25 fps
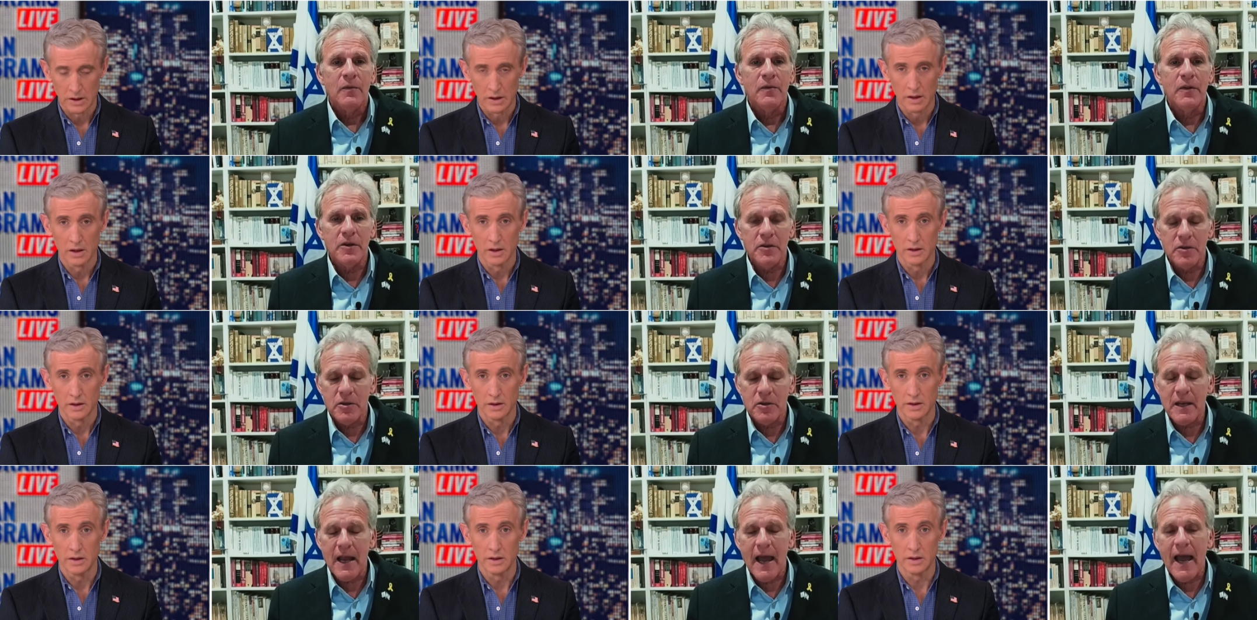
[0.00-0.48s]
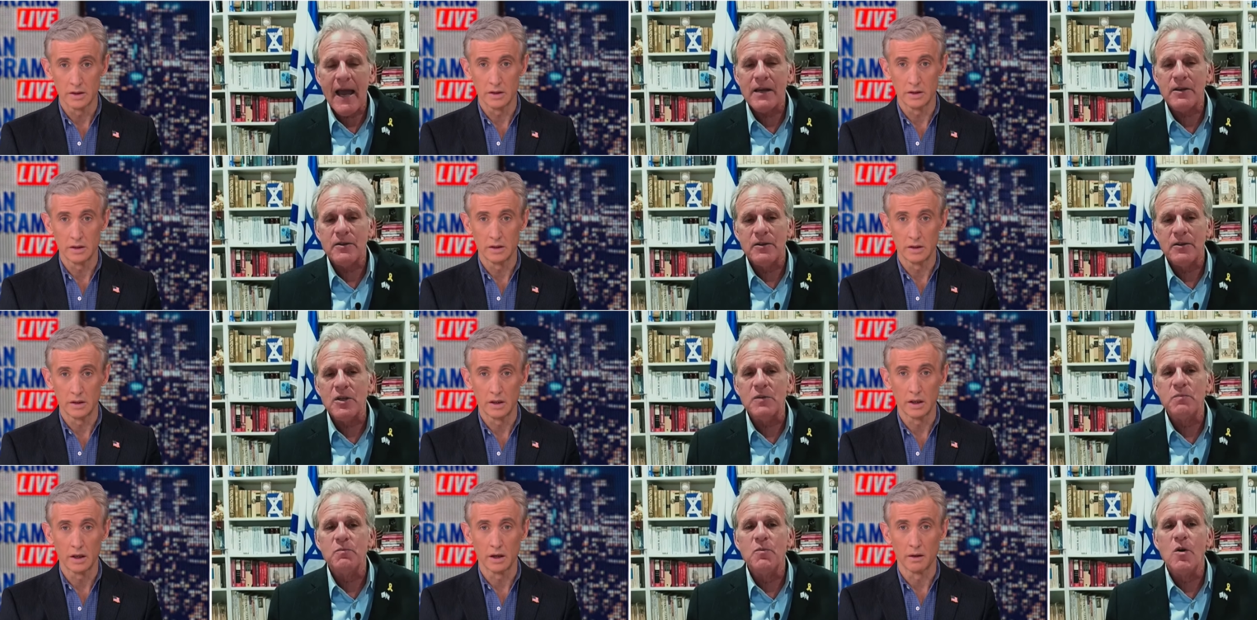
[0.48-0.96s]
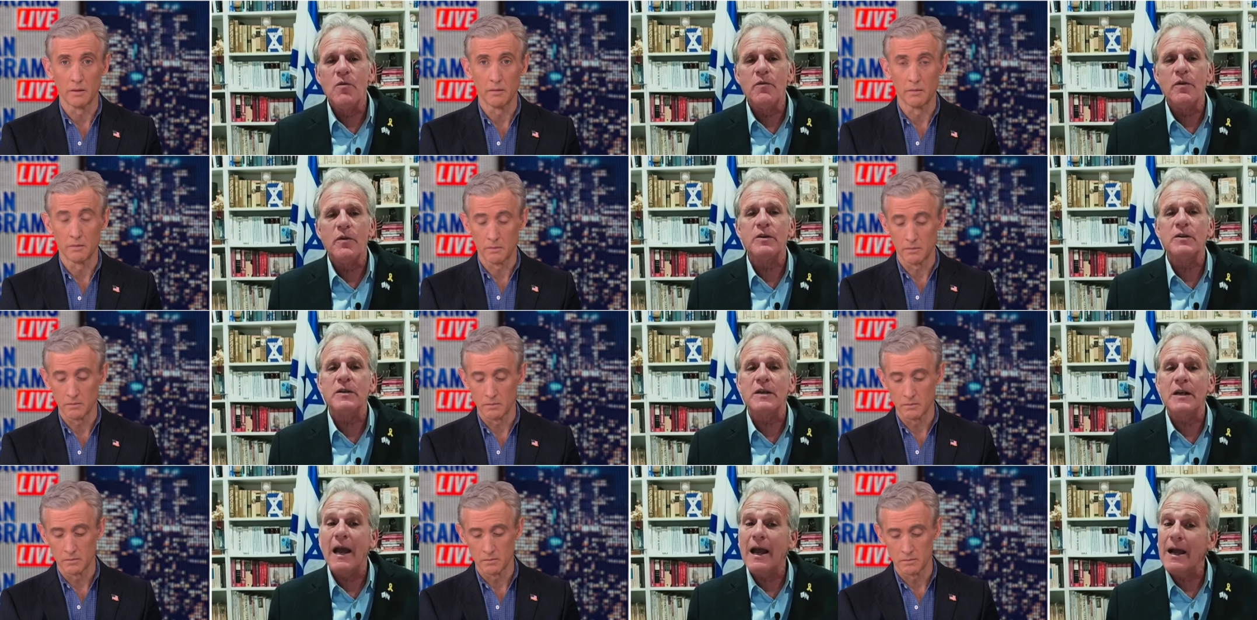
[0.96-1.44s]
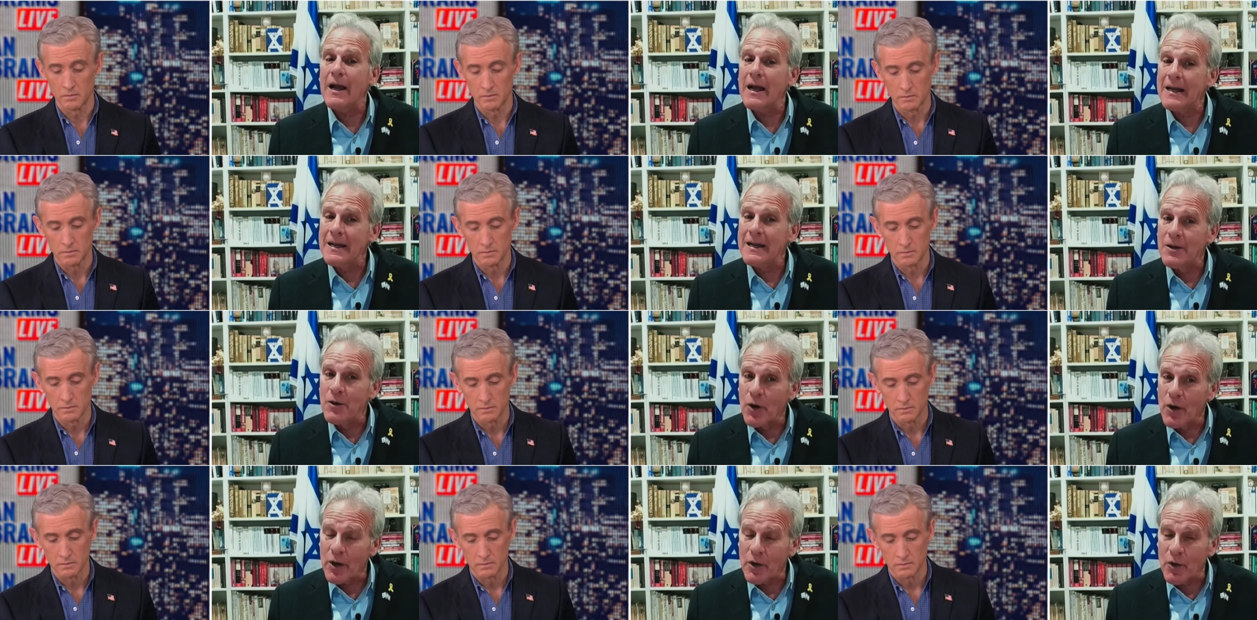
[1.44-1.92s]
Speaker 1: This is actually yeah. this move is
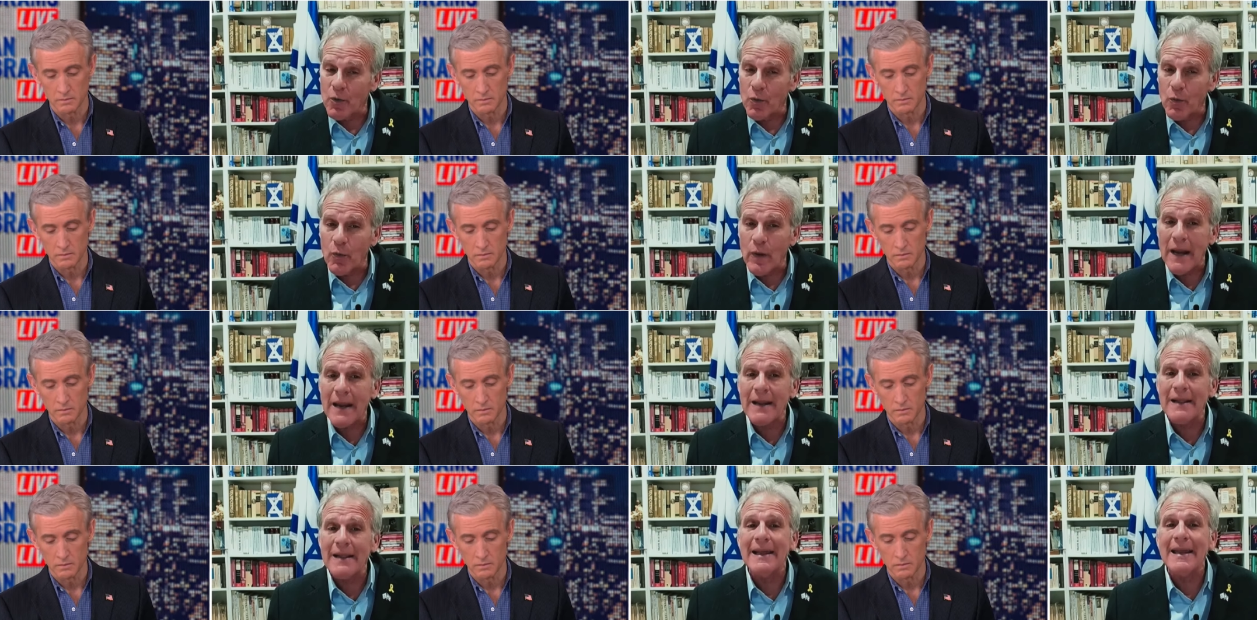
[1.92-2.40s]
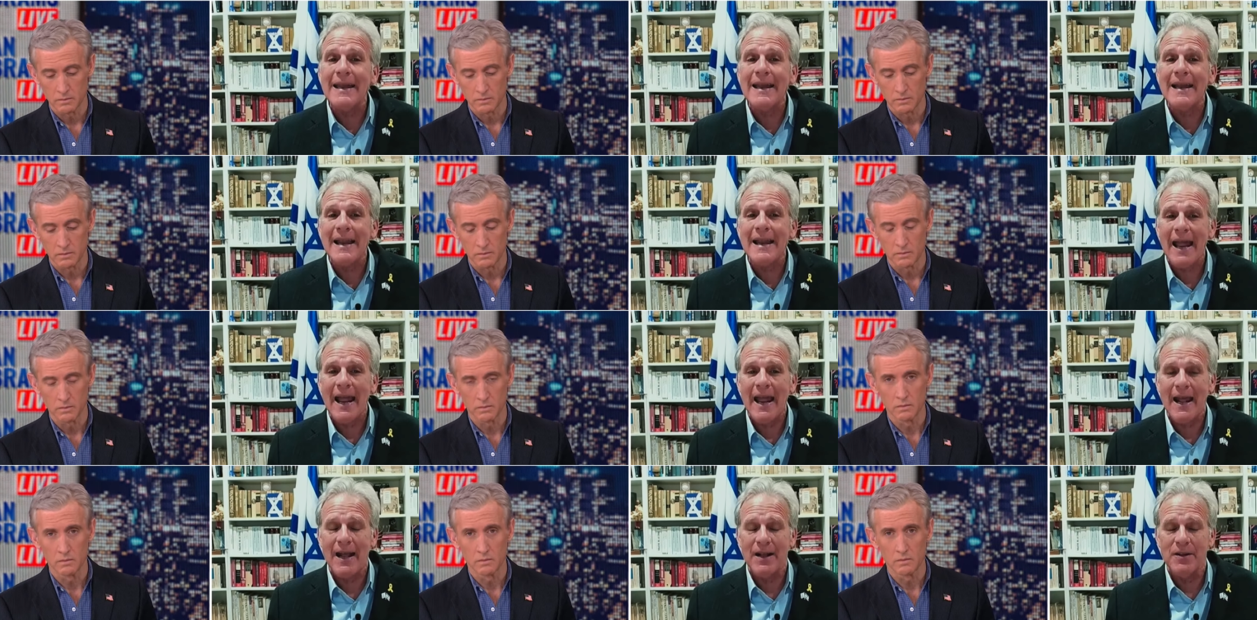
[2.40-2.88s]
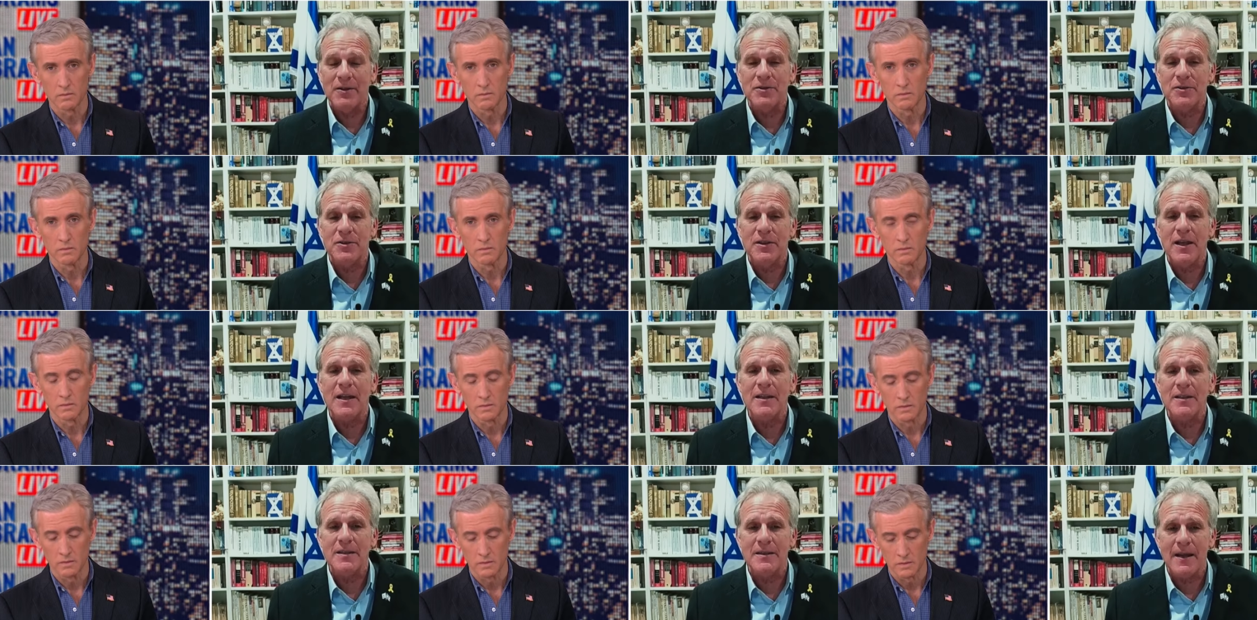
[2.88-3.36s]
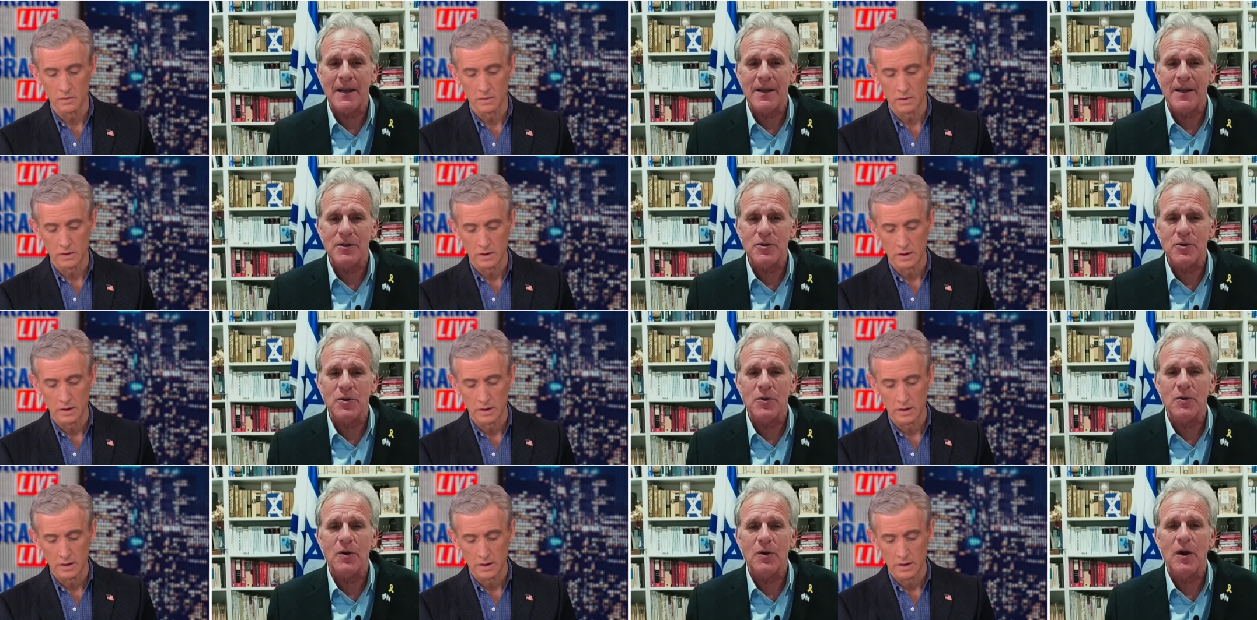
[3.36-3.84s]
going to greatly enhance that
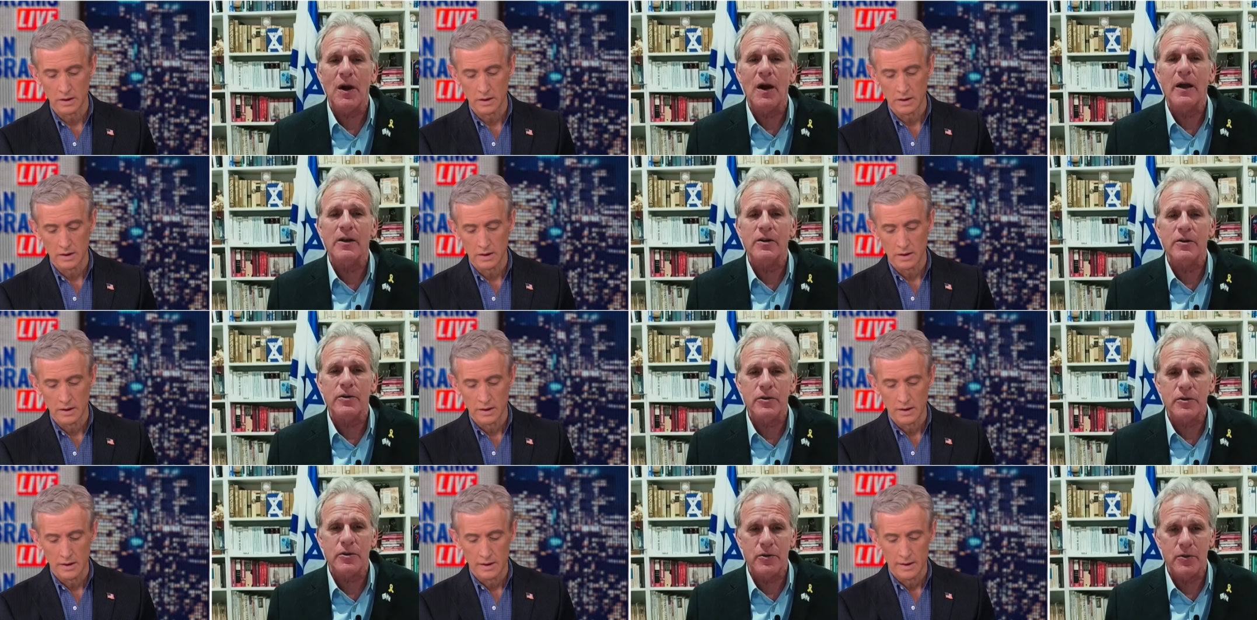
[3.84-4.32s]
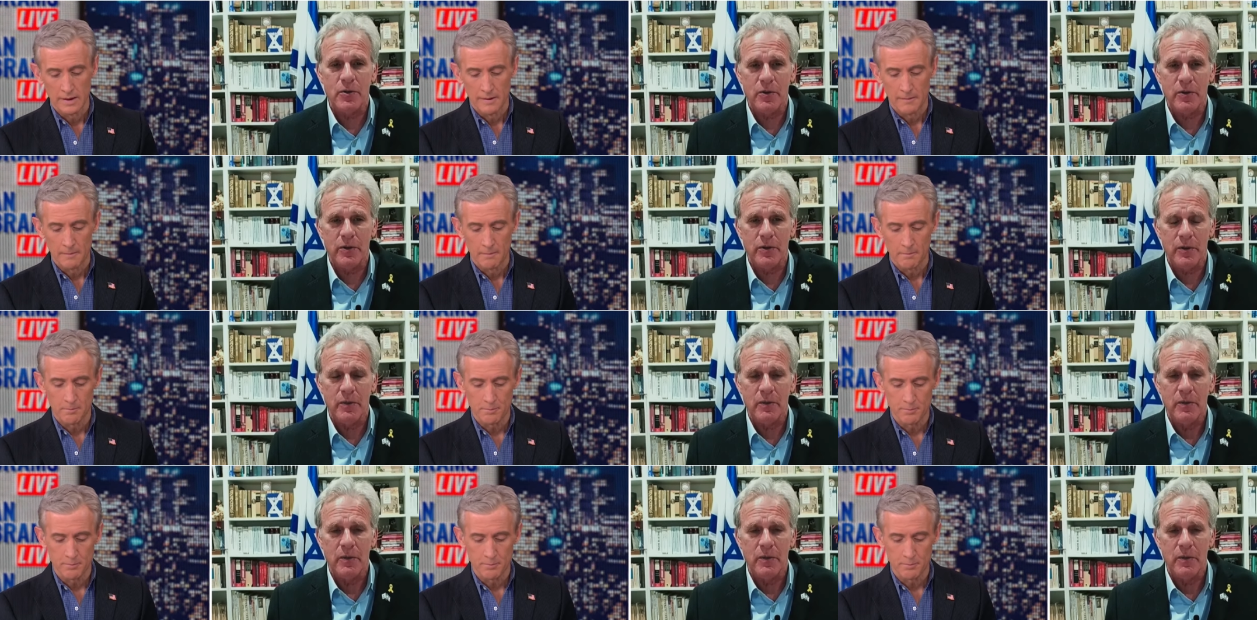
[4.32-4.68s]
danger, I assure